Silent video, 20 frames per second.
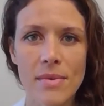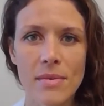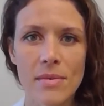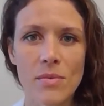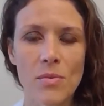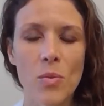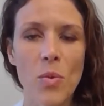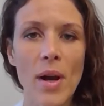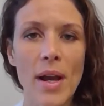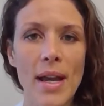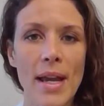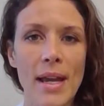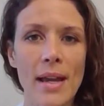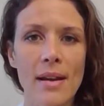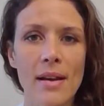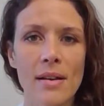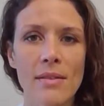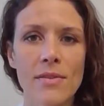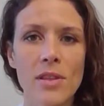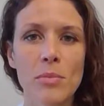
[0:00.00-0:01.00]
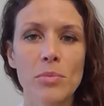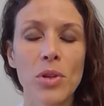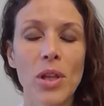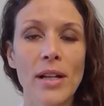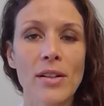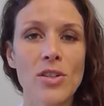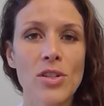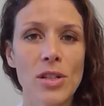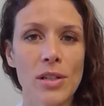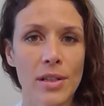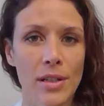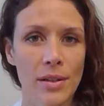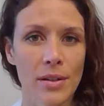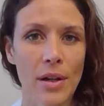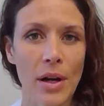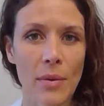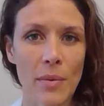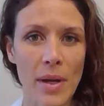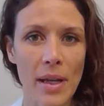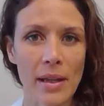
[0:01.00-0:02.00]
way of the blood sugar
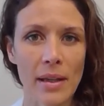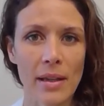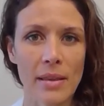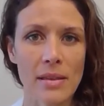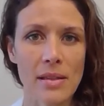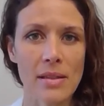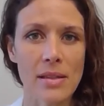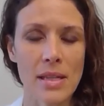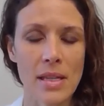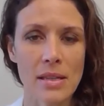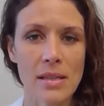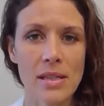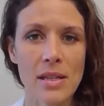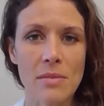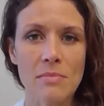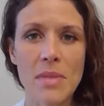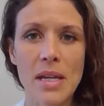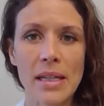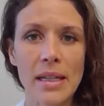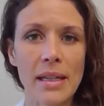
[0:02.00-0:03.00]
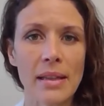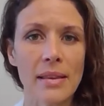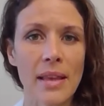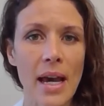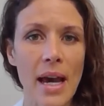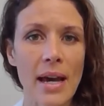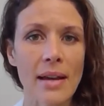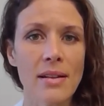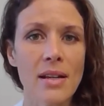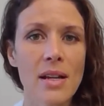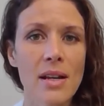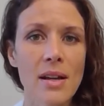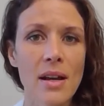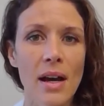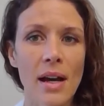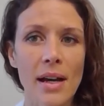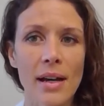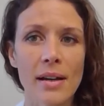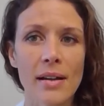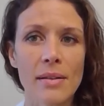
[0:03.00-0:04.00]
going in the system, meaning that
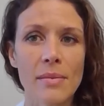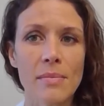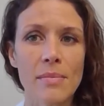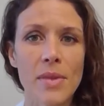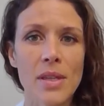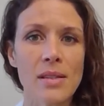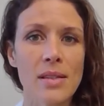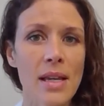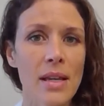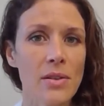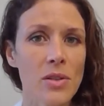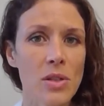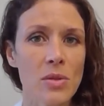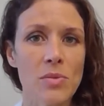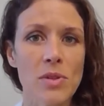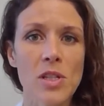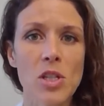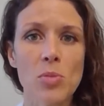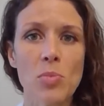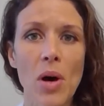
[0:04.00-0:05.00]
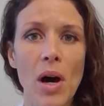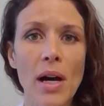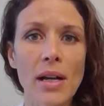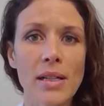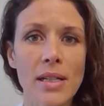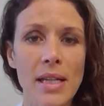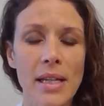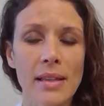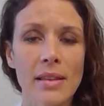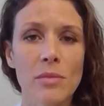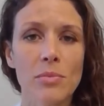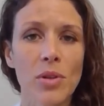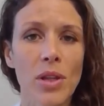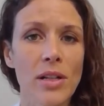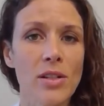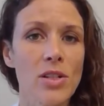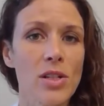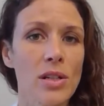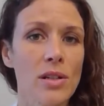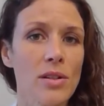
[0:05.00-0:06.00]
the cells are responding, the
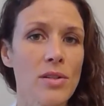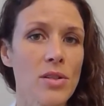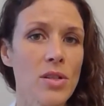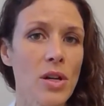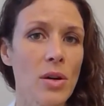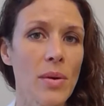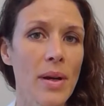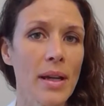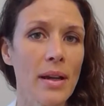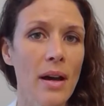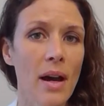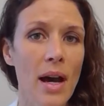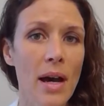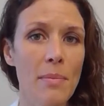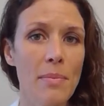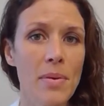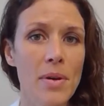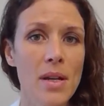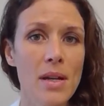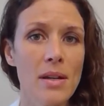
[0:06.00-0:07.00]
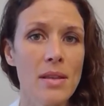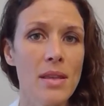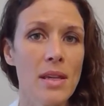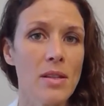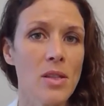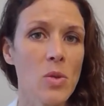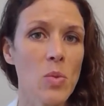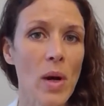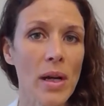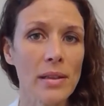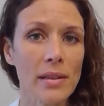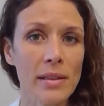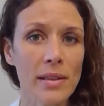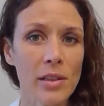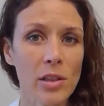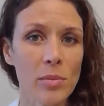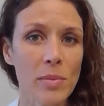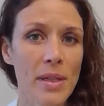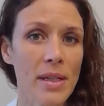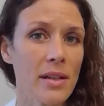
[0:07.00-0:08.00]
blood sugar is going up, they swell a
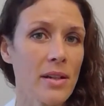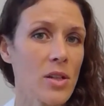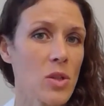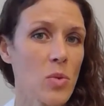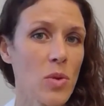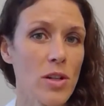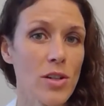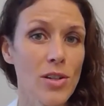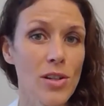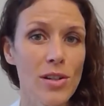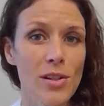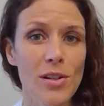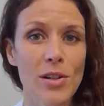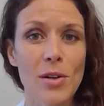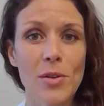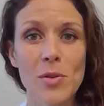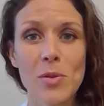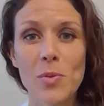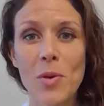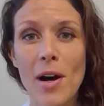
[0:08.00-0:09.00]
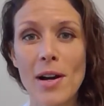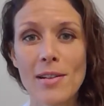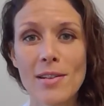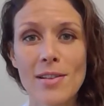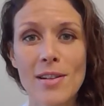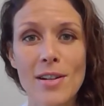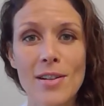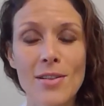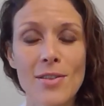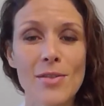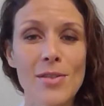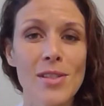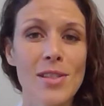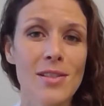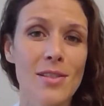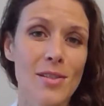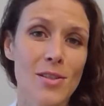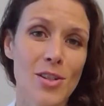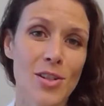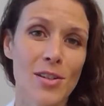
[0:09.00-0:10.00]
little bit because where sugar goes, water goes,
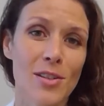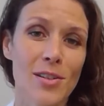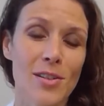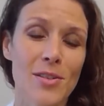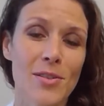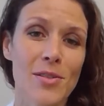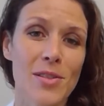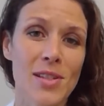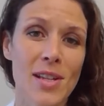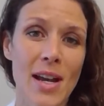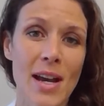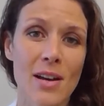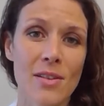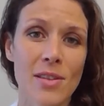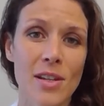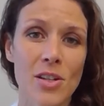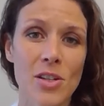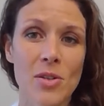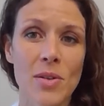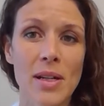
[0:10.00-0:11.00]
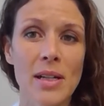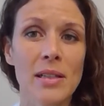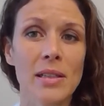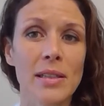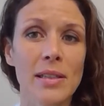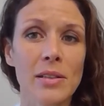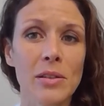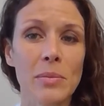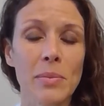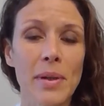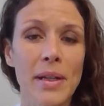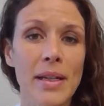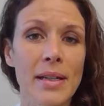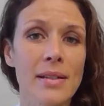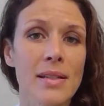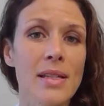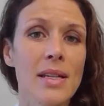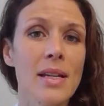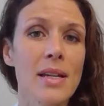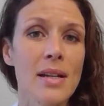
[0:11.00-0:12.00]
the sugar goes down, they shrink a little
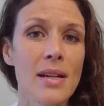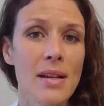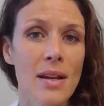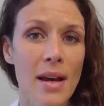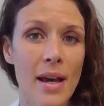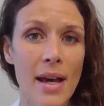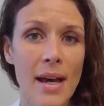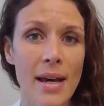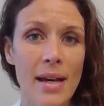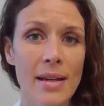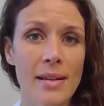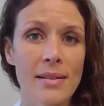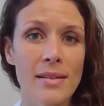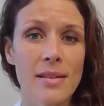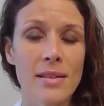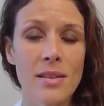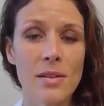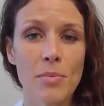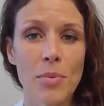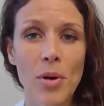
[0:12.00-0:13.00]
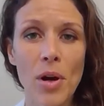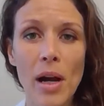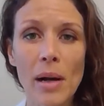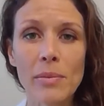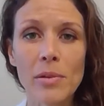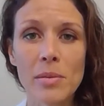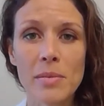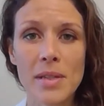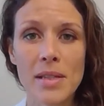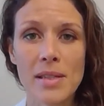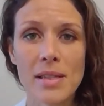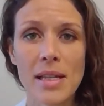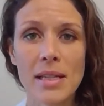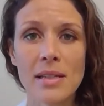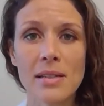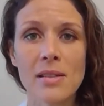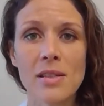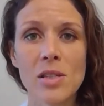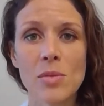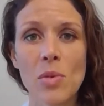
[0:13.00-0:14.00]
bit. And the problem is that
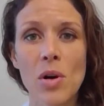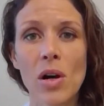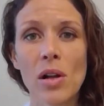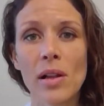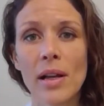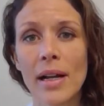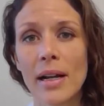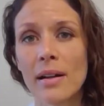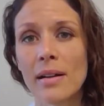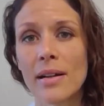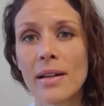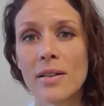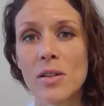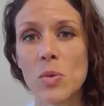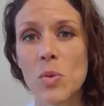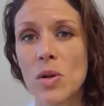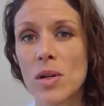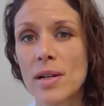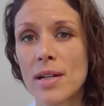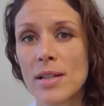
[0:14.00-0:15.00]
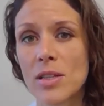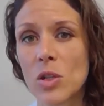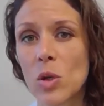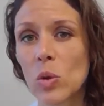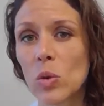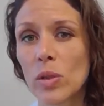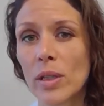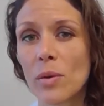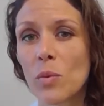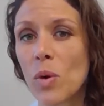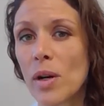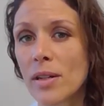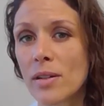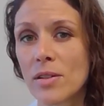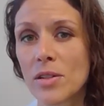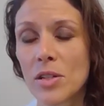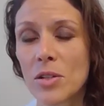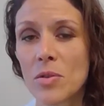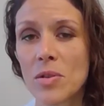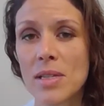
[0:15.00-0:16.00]
in small areas where it's only 1 or
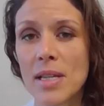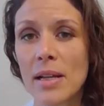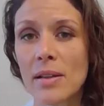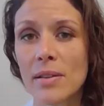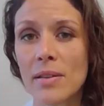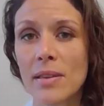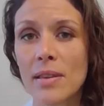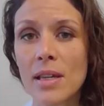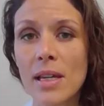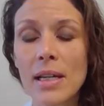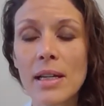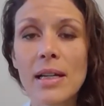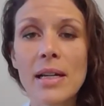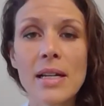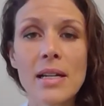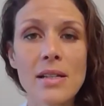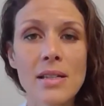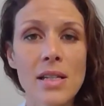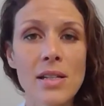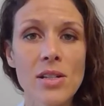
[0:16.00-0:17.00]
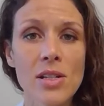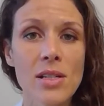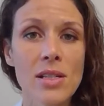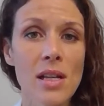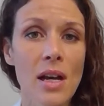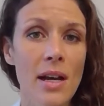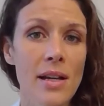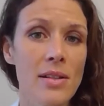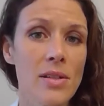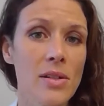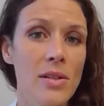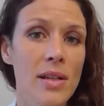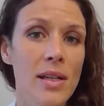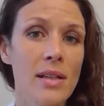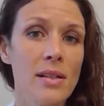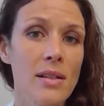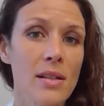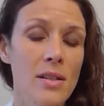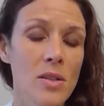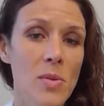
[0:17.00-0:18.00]
2 cell thick, such as eyes or
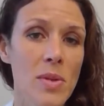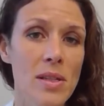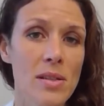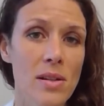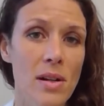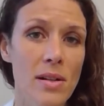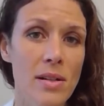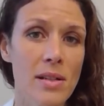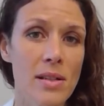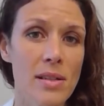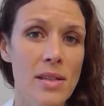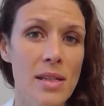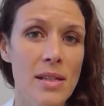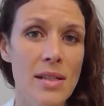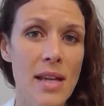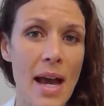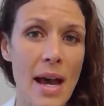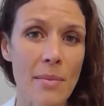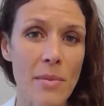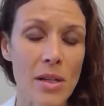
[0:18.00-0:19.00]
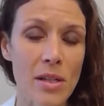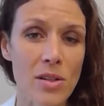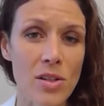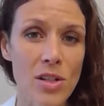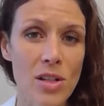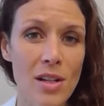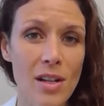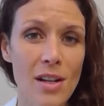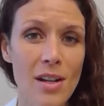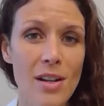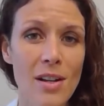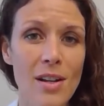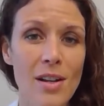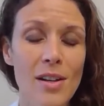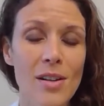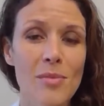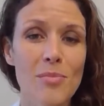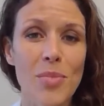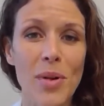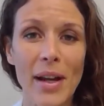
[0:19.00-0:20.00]
kidneys, we start to see damage.
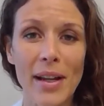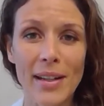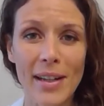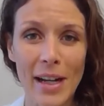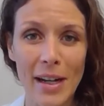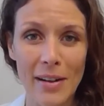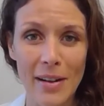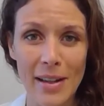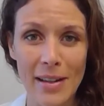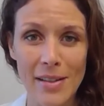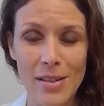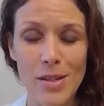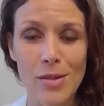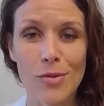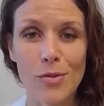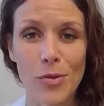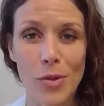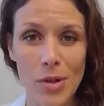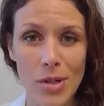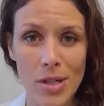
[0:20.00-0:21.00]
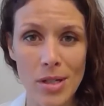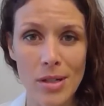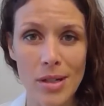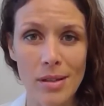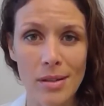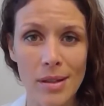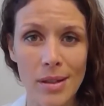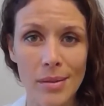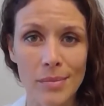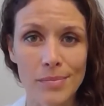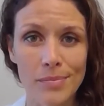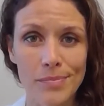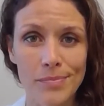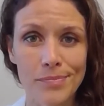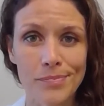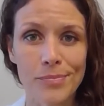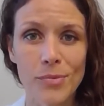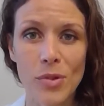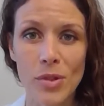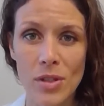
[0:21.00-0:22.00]
Brain areas, unfortunately,
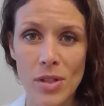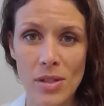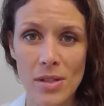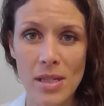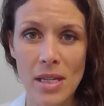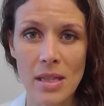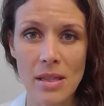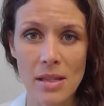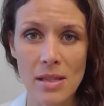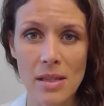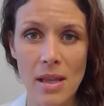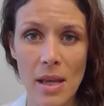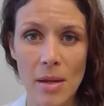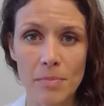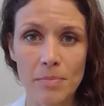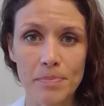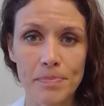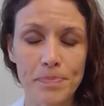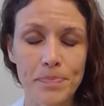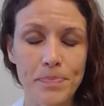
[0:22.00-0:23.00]
we'll see the same.